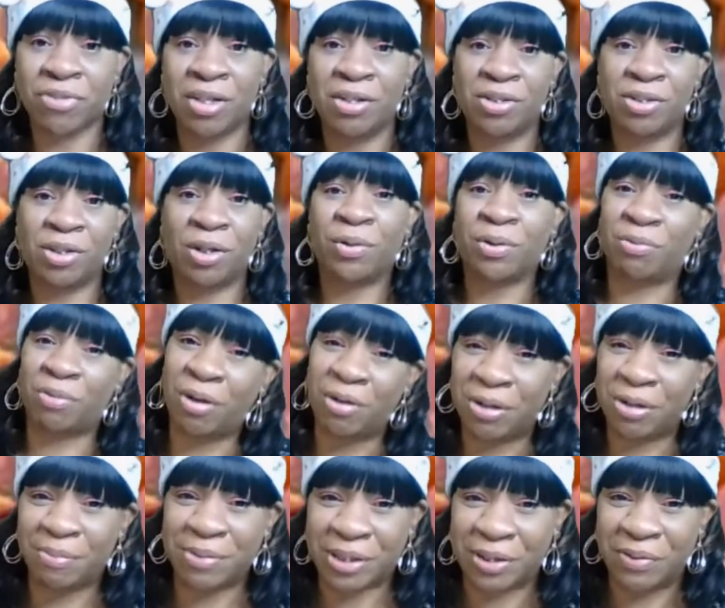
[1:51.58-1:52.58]
So
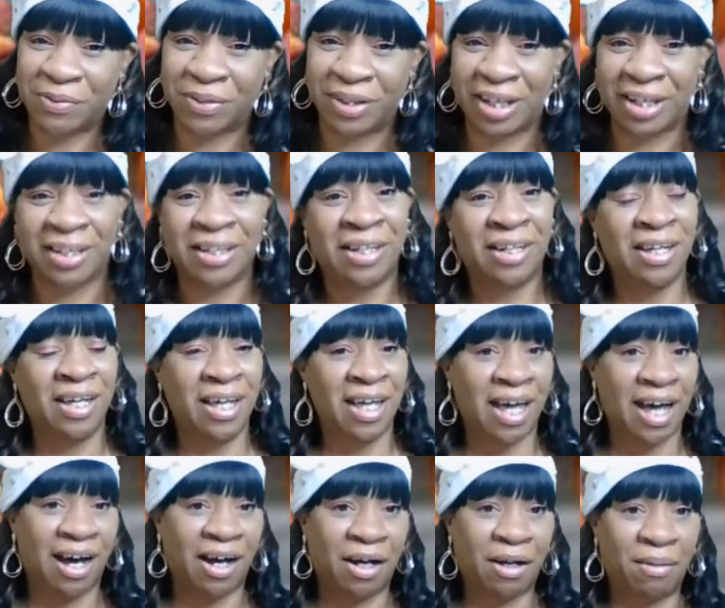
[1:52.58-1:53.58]
grown-ups only.
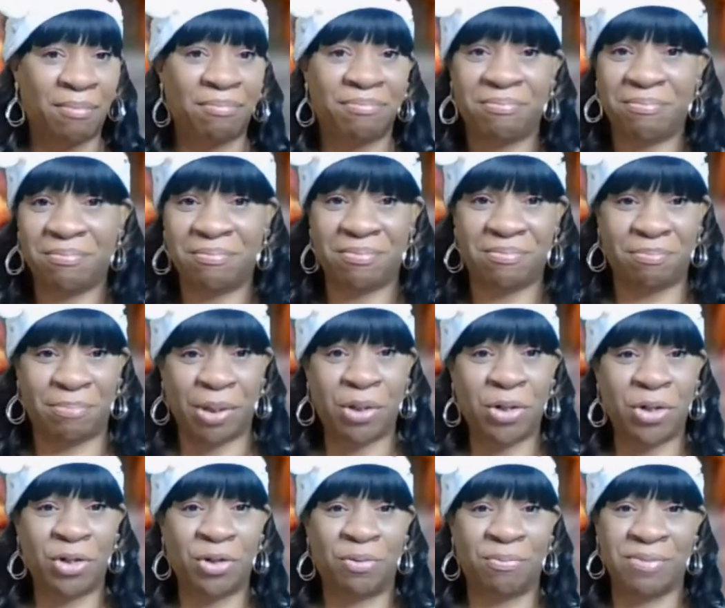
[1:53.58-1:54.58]

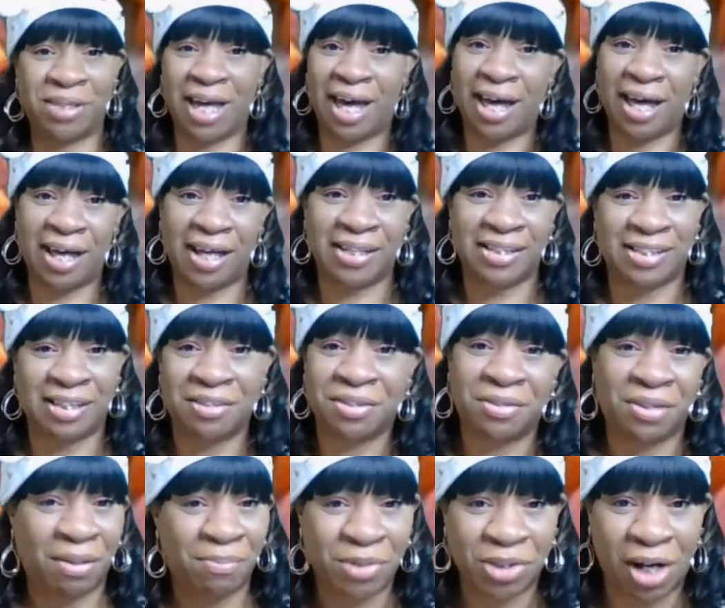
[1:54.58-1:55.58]
Boom. Yes, that's
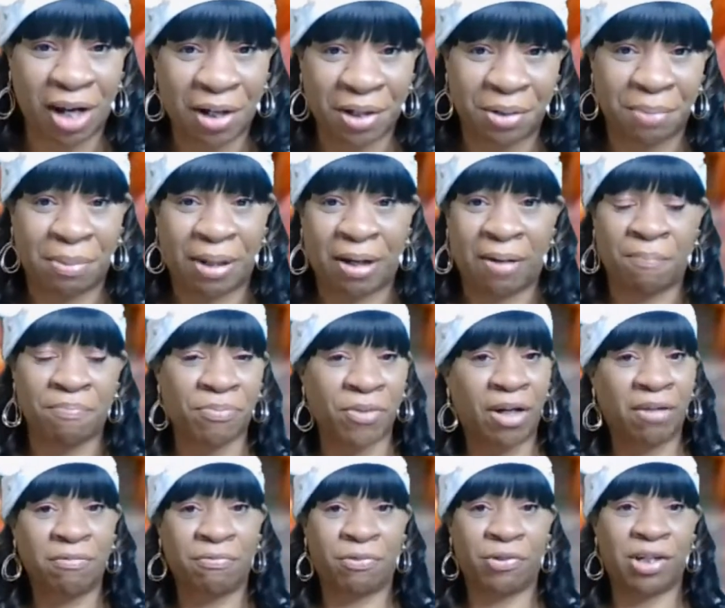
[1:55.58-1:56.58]
what I'm talking about.
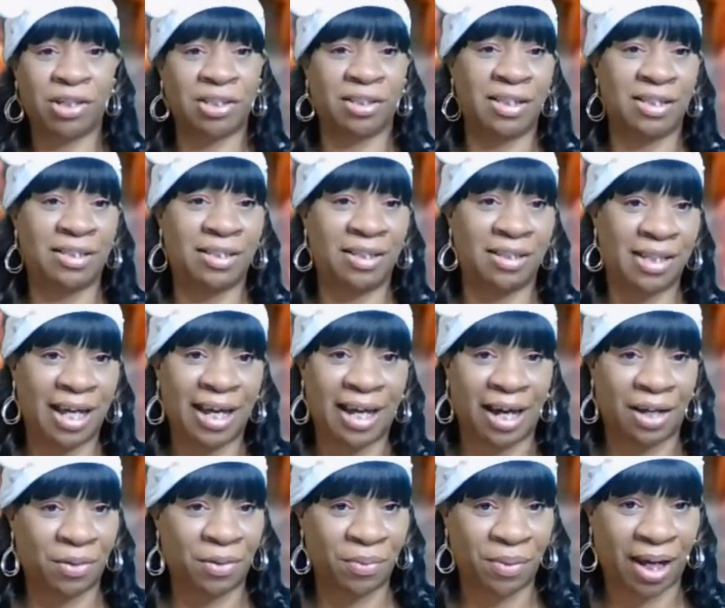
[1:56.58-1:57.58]
Unfortunately, today
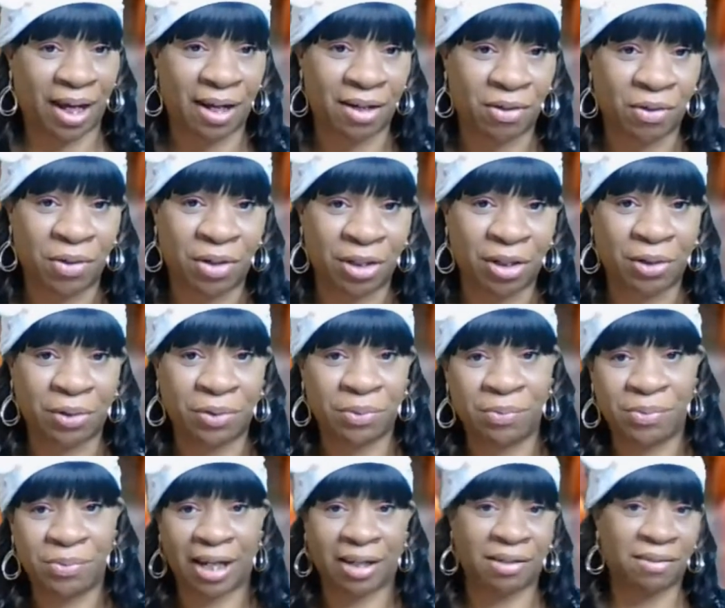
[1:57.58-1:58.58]
I don't got all the little
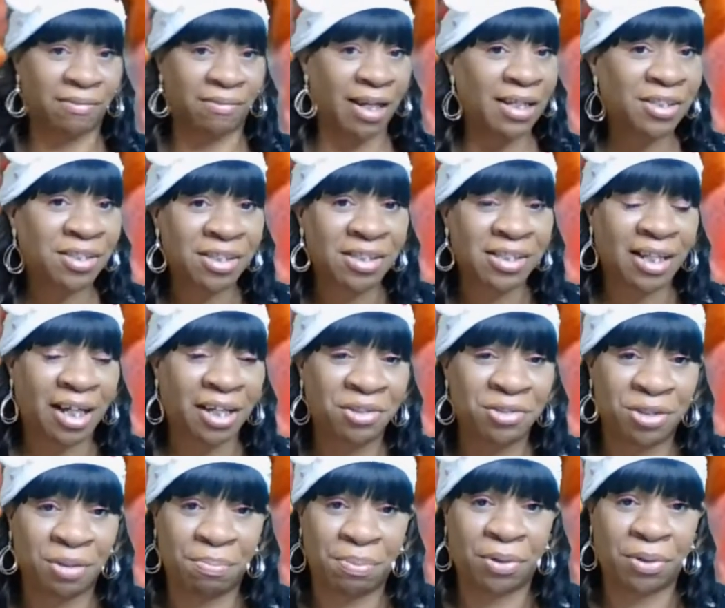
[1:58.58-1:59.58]
decorations I
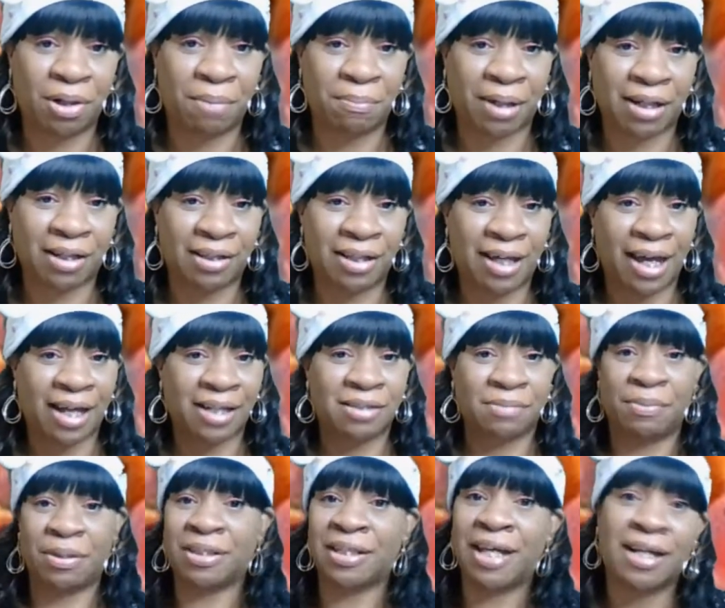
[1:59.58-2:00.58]
usually put on my glass,
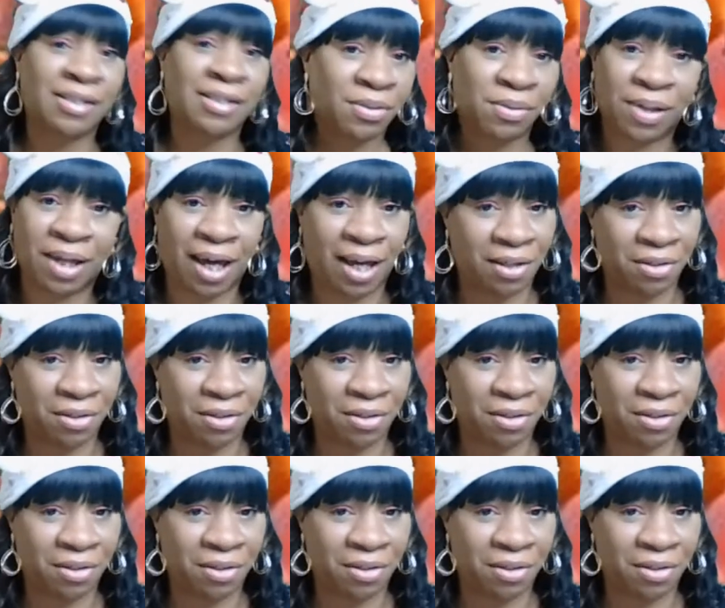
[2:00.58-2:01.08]
but that's okay.